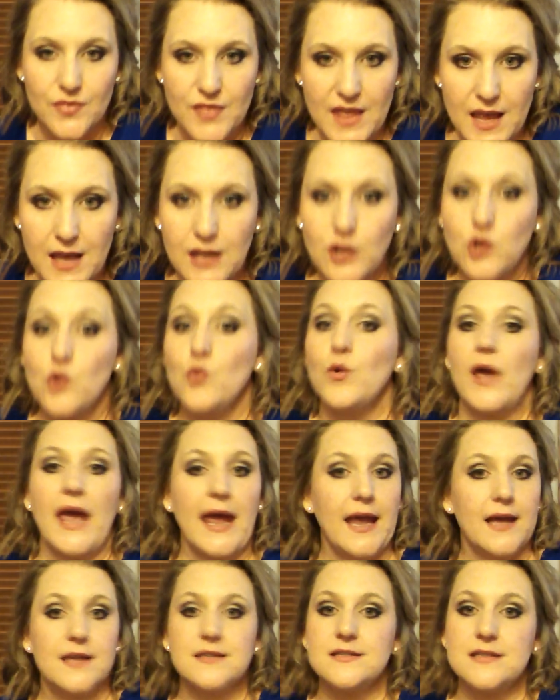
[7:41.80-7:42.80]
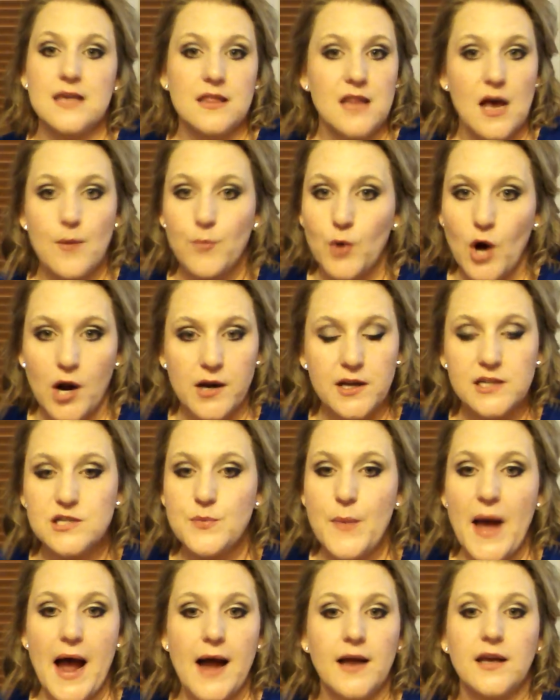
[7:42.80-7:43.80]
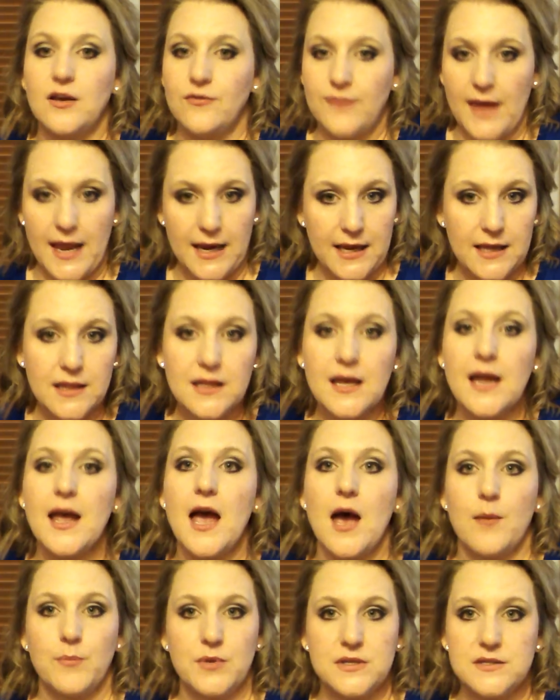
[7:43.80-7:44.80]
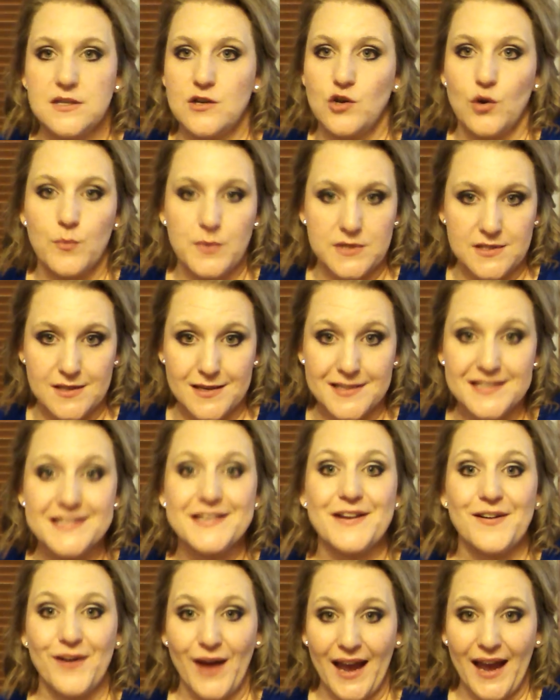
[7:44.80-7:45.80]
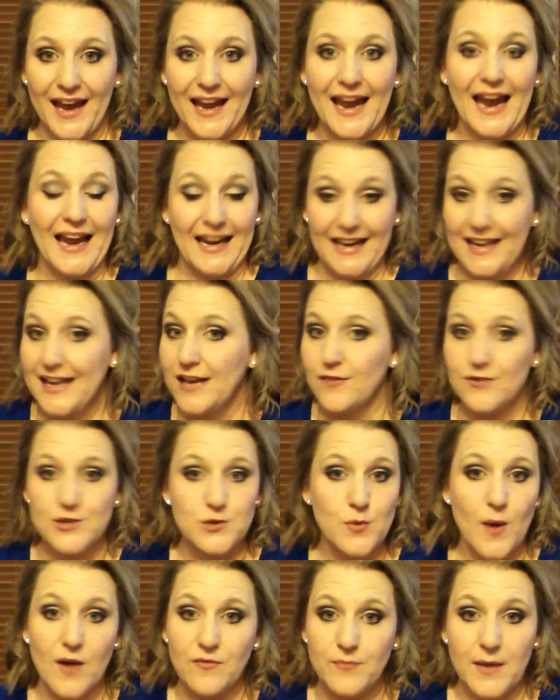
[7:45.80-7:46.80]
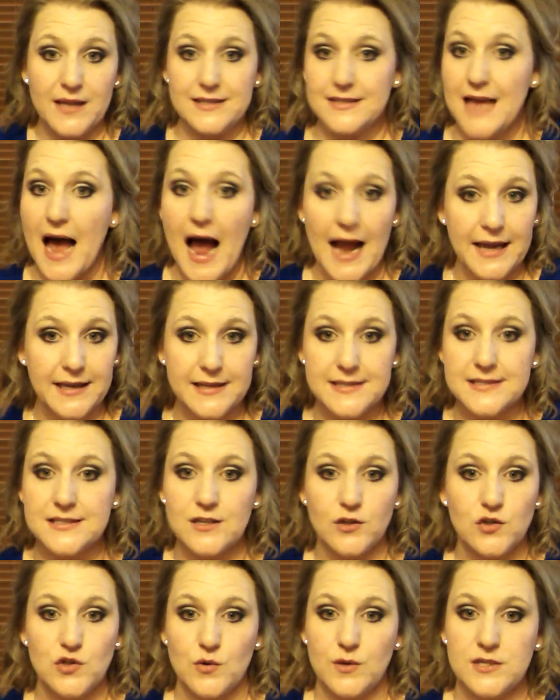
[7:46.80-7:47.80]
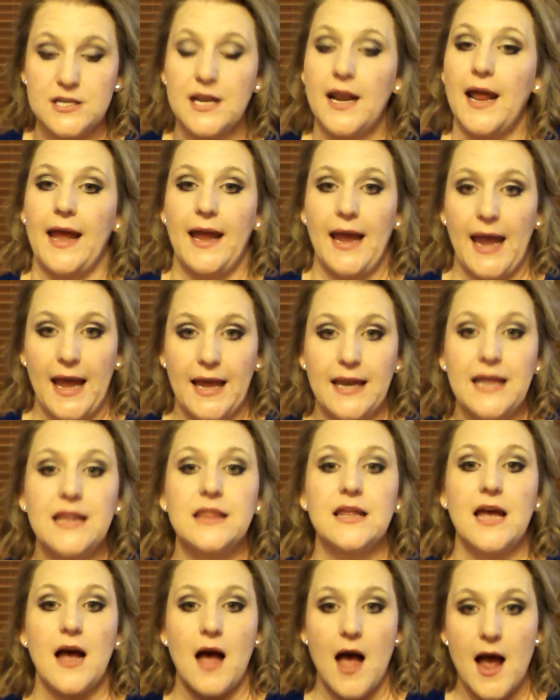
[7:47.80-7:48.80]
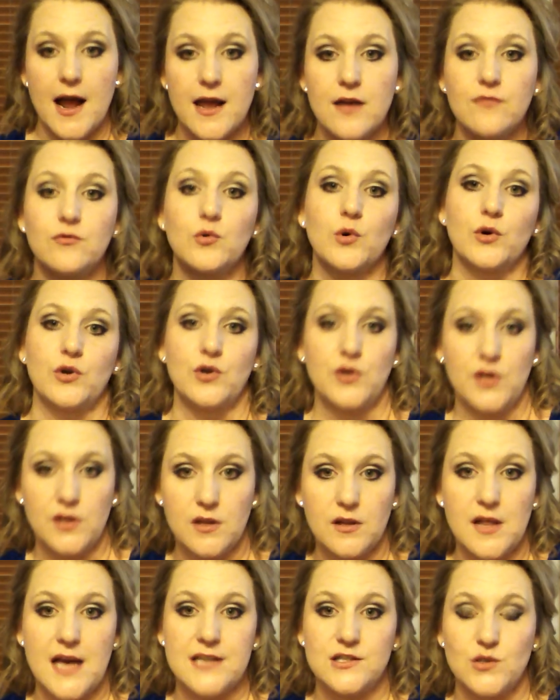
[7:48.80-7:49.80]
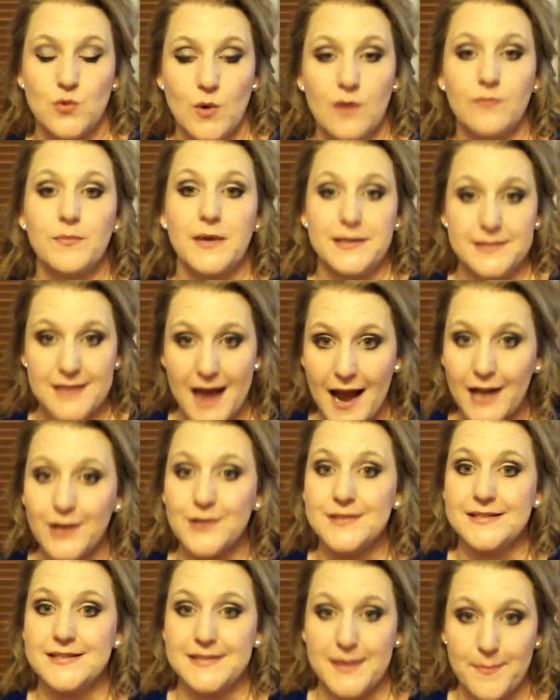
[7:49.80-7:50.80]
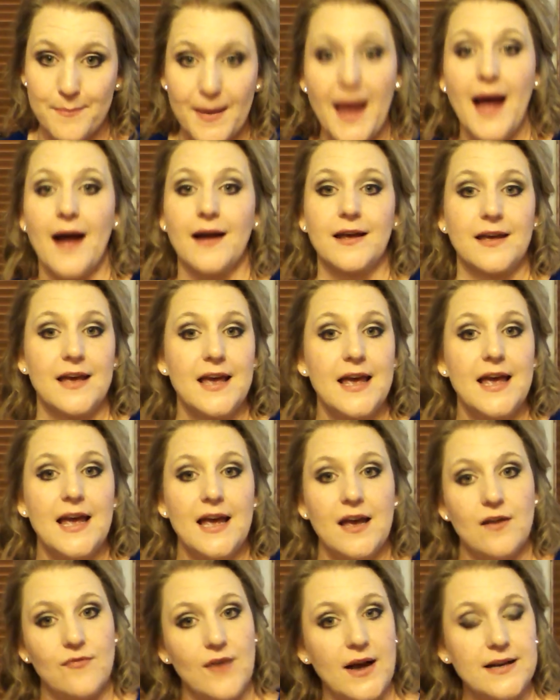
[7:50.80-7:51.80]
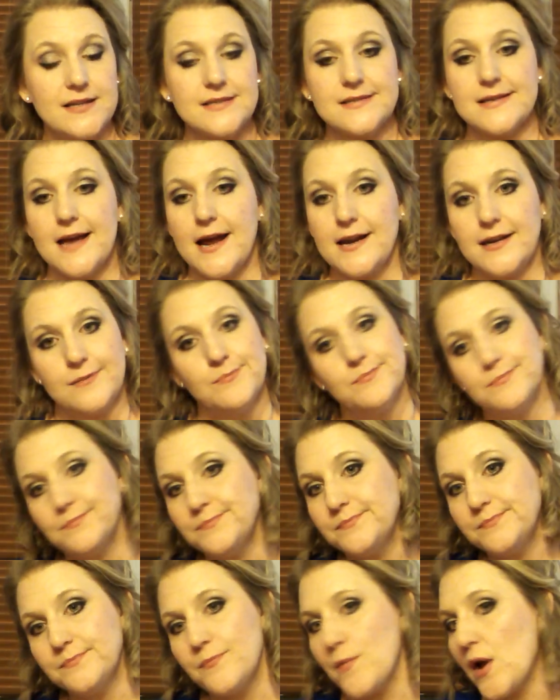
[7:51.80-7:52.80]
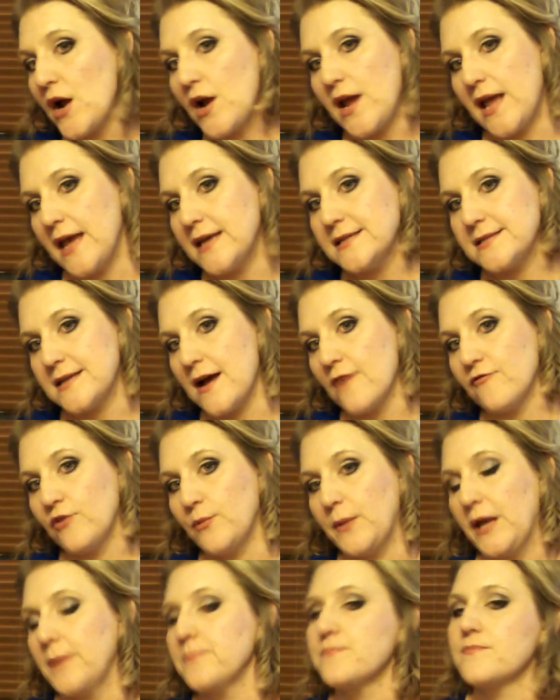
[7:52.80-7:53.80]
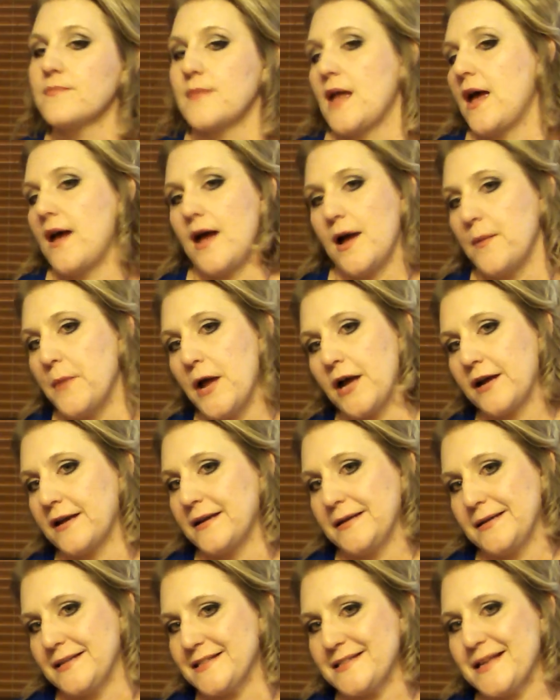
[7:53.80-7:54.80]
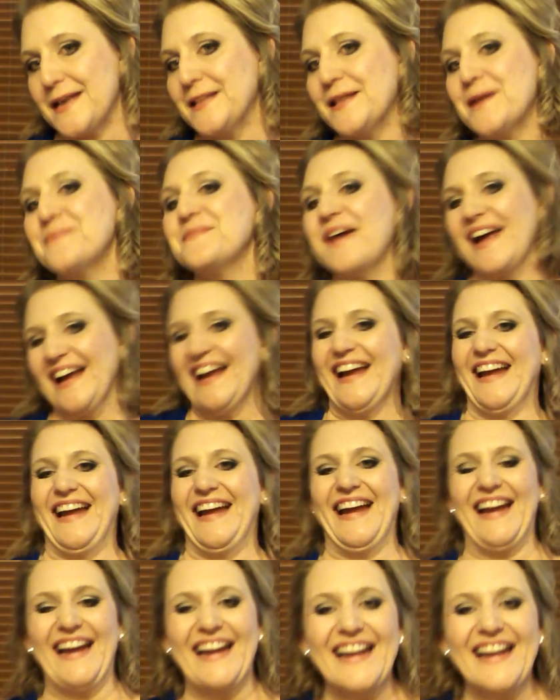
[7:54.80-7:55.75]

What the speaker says: that you can send that product back if anything happens in your business, okay? Any given 12 months, I could still do it today. Anything I have ordered in the last 12 months, I could send back. If I decided, Mary Kay's not for me, I'm not gonna decide that,